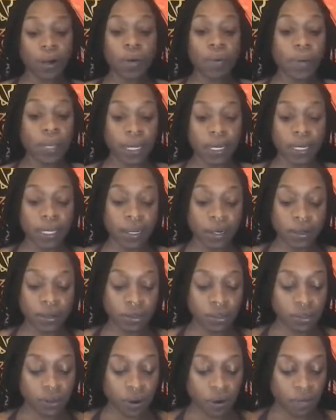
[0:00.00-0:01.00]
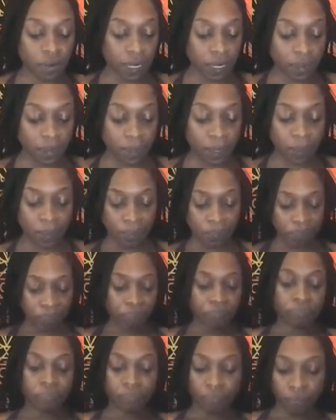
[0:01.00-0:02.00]
Queen of Needles, whoever you're dealing with.
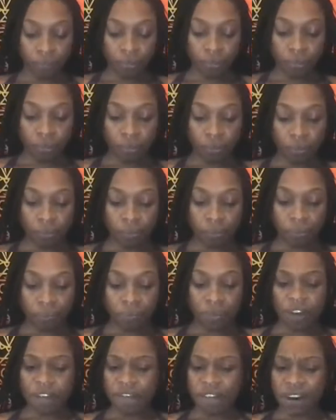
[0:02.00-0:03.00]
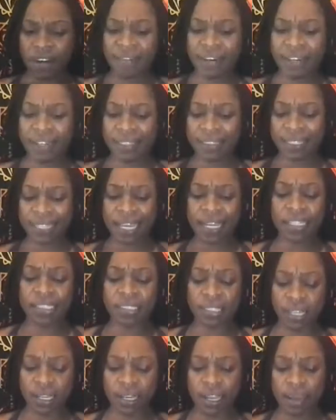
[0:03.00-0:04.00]
Very
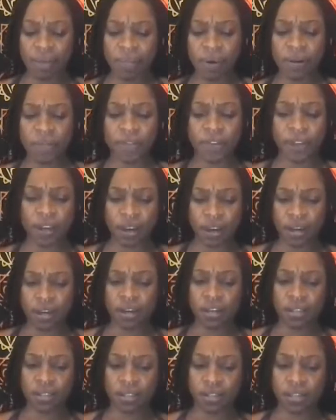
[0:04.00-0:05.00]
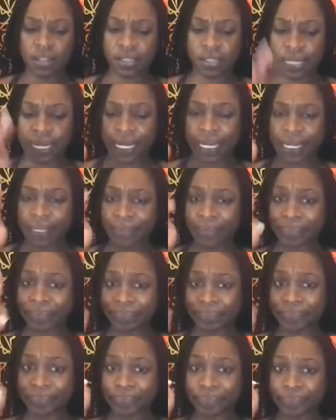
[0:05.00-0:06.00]
intelligent. Like both of y'all is on the same, you
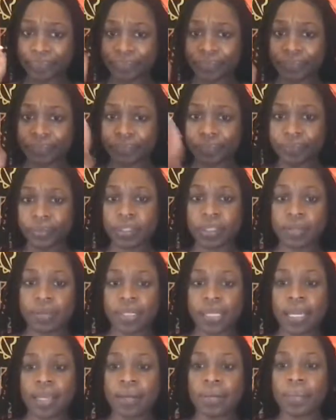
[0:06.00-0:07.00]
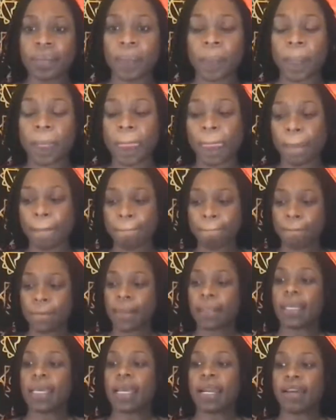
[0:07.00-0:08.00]
know what I'm saying?
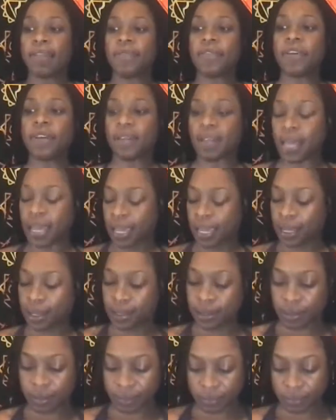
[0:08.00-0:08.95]
And I feel like